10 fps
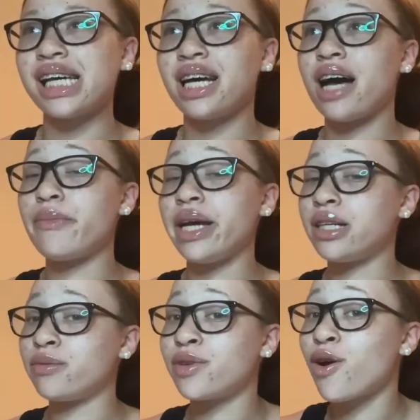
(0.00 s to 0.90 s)
I
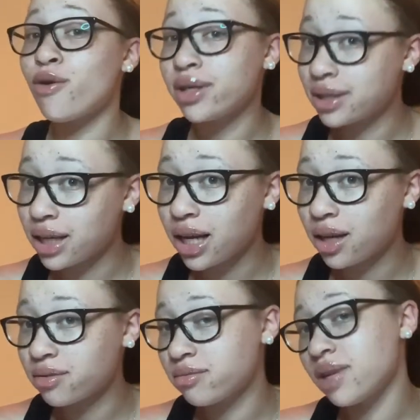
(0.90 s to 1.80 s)
mean,
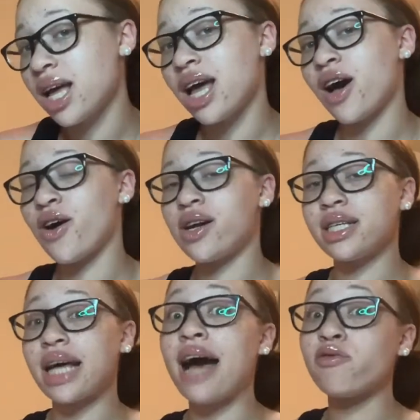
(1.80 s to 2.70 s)
quarantine
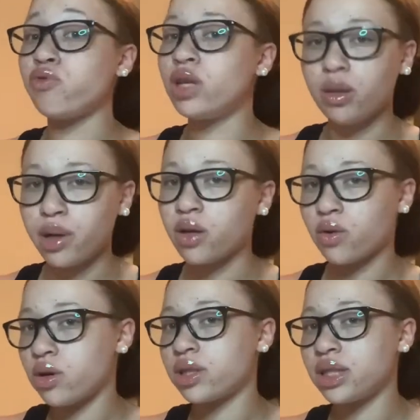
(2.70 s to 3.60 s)
honest, I've really been on
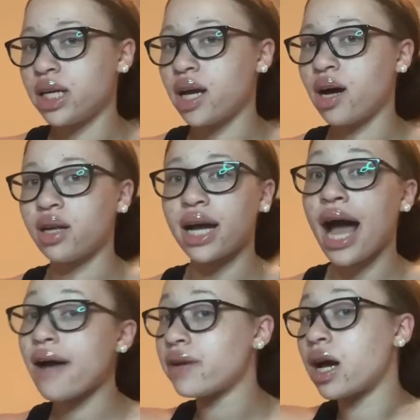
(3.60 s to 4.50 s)
quarantine, y'all. Like, I
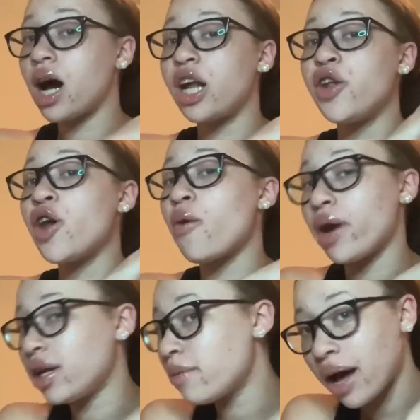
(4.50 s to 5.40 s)
haven't gone nowhere.
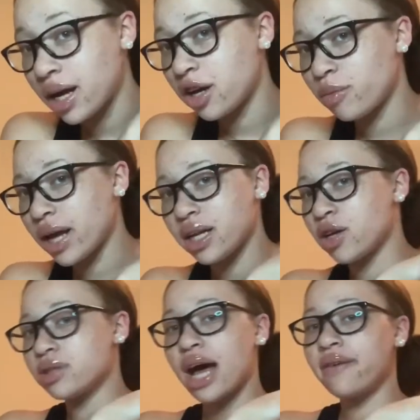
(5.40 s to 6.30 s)
Anybody that know me
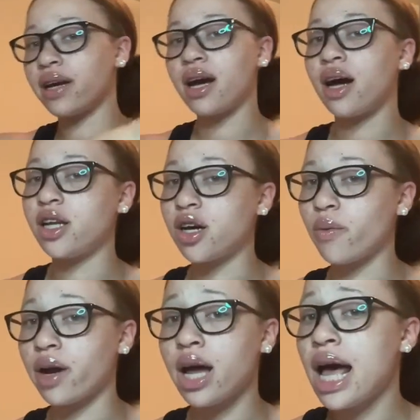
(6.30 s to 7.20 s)
knows I haven't gone
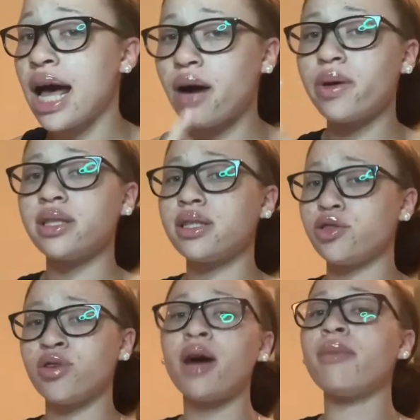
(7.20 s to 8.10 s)
nowhere. I went to
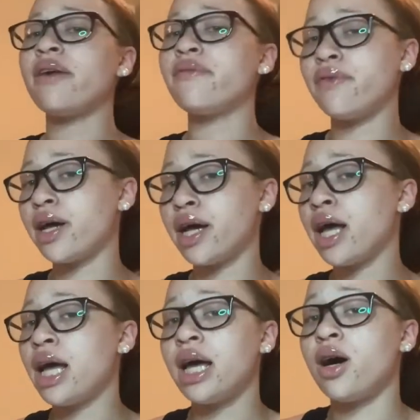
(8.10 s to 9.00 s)
drop my friend
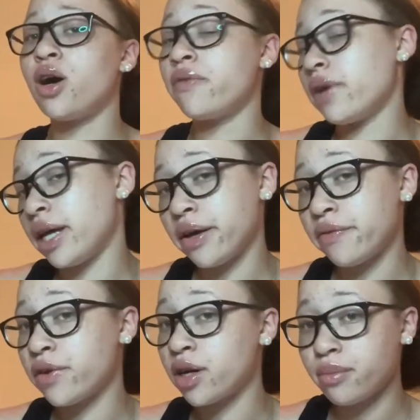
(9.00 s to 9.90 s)
off a gift
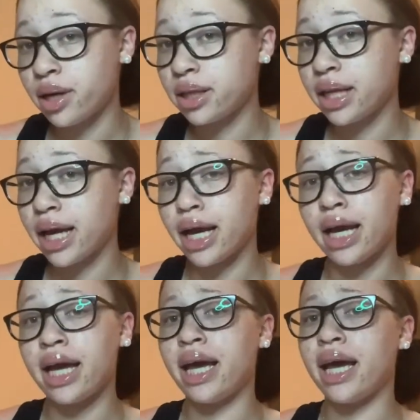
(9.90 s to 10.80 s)
for her birthday,
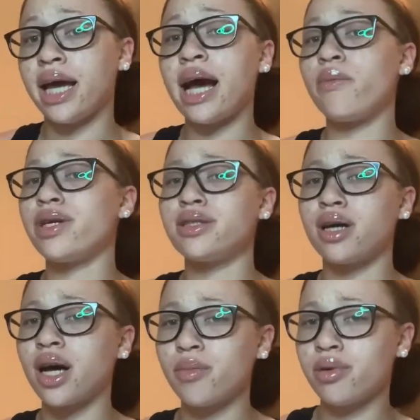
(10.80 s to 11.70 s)
and I went to a
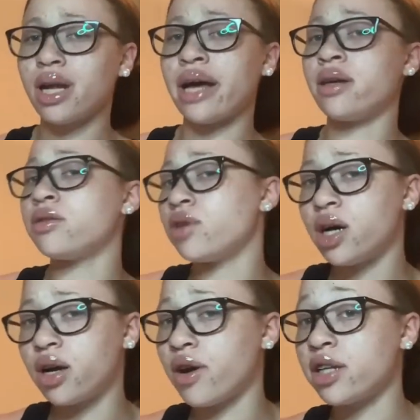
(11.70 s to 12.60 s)
couple, like, a
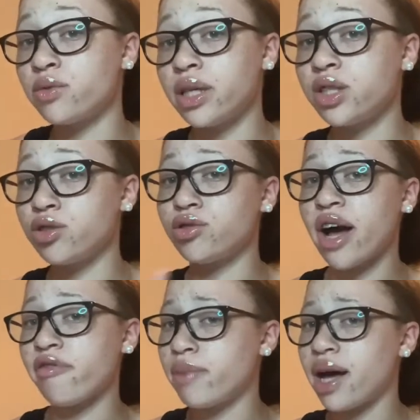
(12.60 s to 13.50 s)
graduation
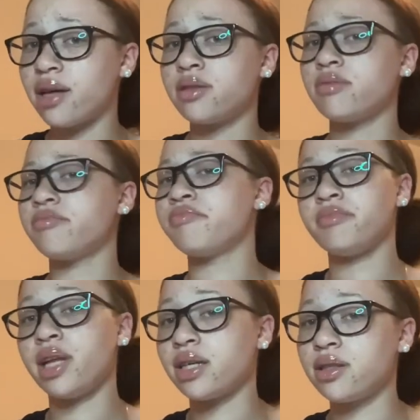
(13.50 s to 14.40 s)
drive-bys.
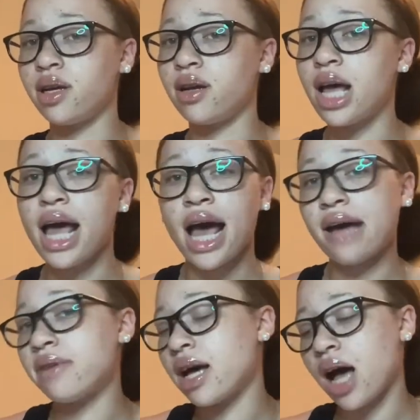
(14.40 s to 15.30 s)
That's it. I've
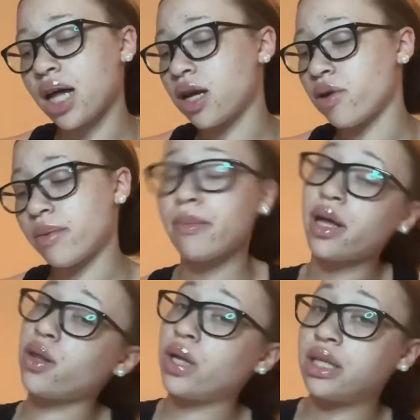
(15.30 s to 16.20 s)
not gone nowhere. My
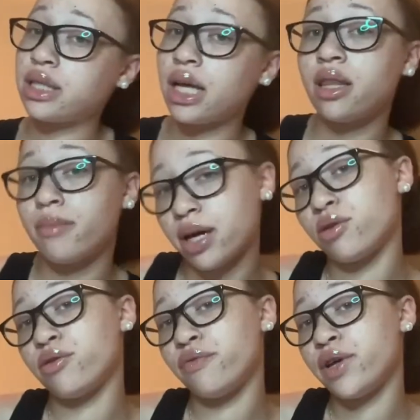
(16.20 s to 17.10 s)
mother is in the
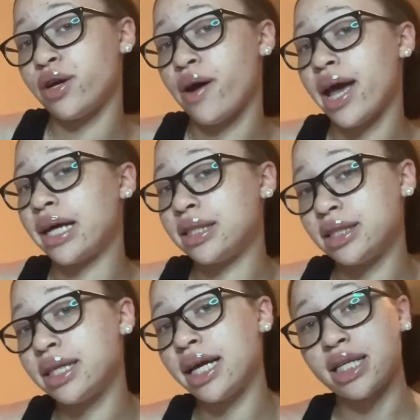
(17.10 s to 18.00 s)
medical field, and she
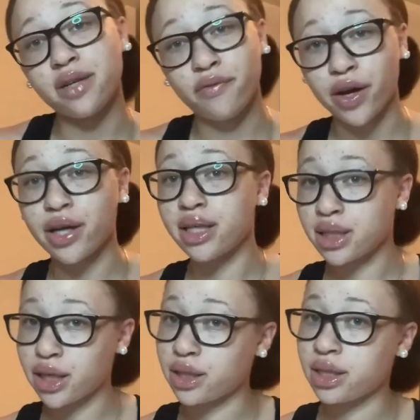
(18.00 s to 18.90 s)
takes it very
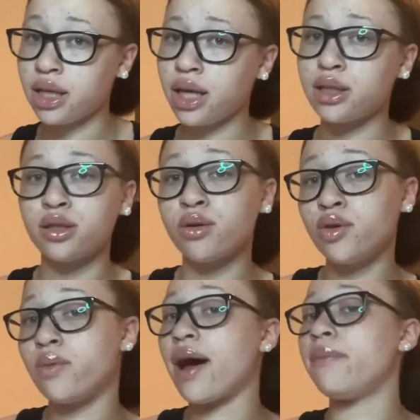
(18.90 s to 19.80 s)
seriously, and so
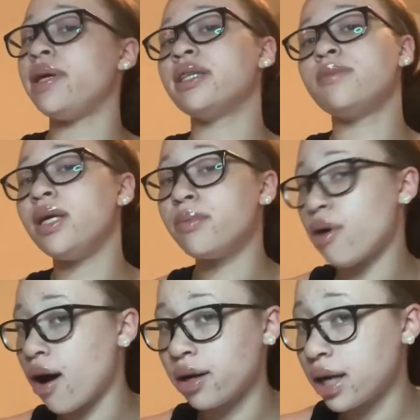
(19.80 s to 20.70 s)
do I, because people
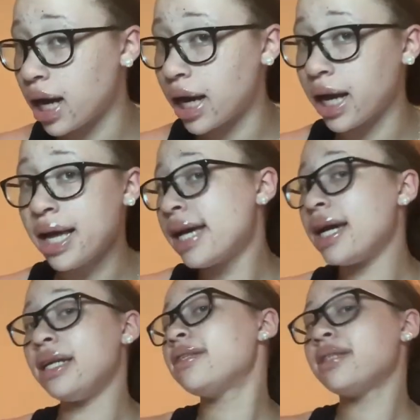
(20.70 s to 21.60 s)
are dying,
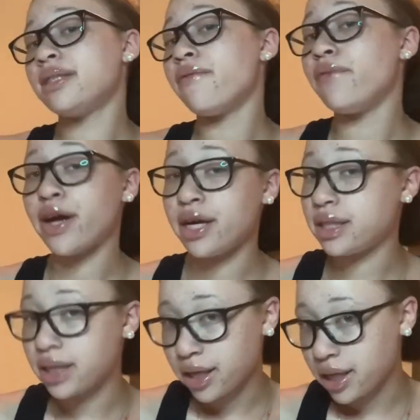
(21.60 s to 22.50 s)
and this is a very
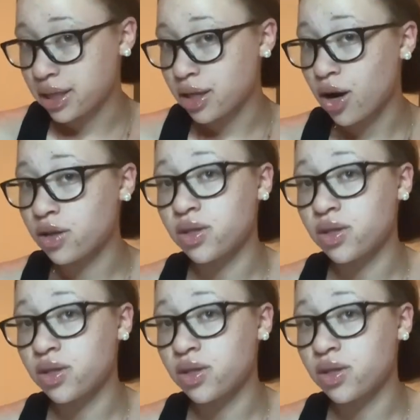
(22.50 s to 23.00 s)
serious cause.